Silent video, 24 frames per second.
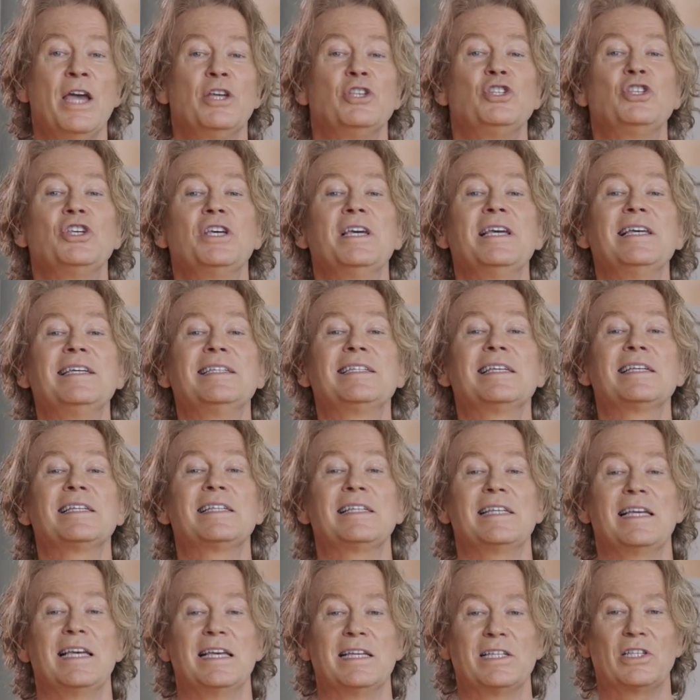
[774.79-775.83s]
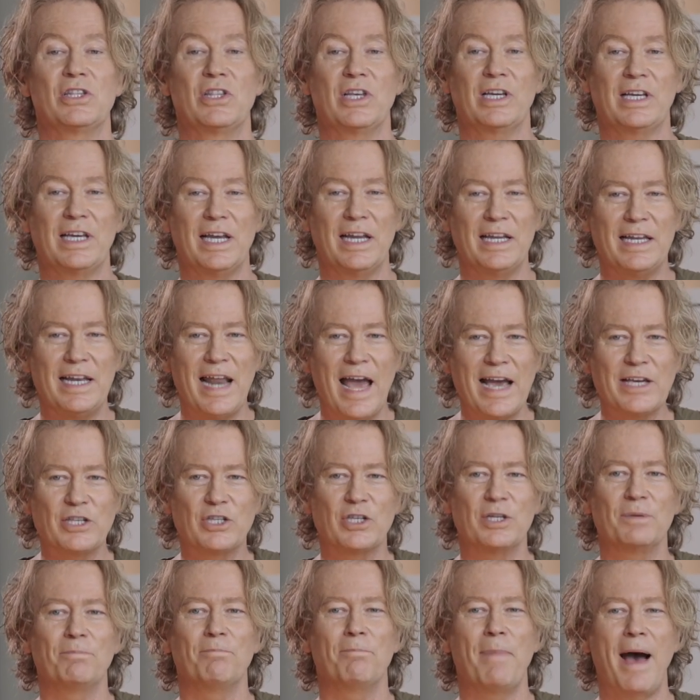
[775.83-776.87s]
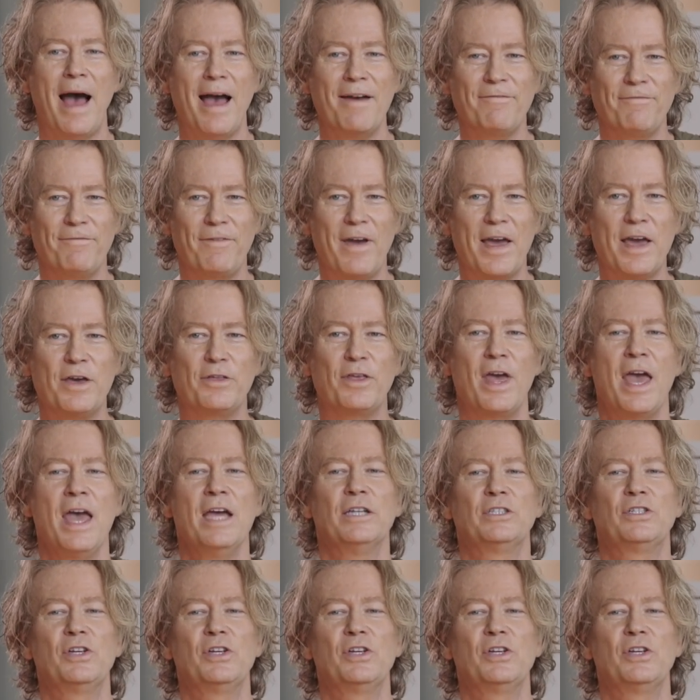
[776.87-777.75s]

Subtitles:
Jesus is the connection by faith